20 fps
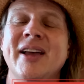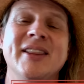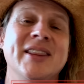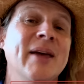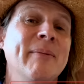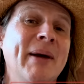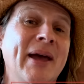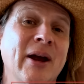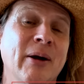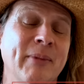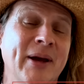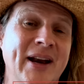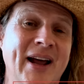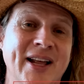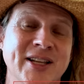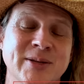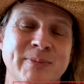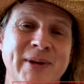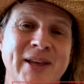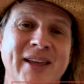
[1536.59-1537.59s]
They may or may
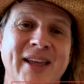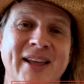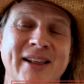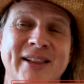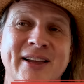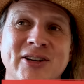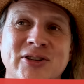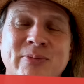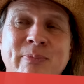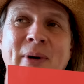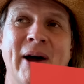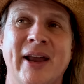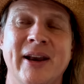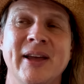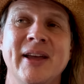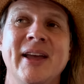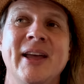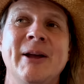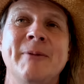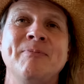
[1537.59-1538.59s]
not speak English, but
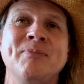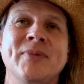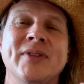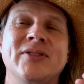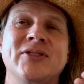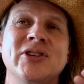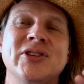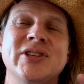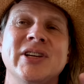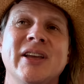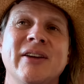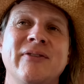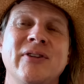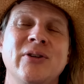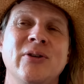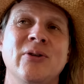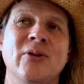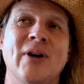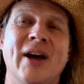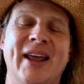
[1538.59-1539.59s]
just to give
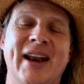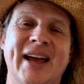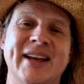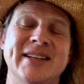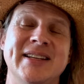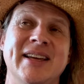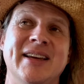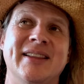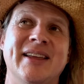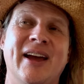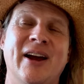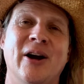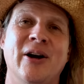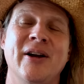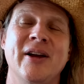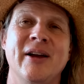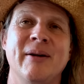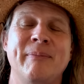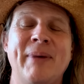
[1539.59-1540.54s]
you an idea there,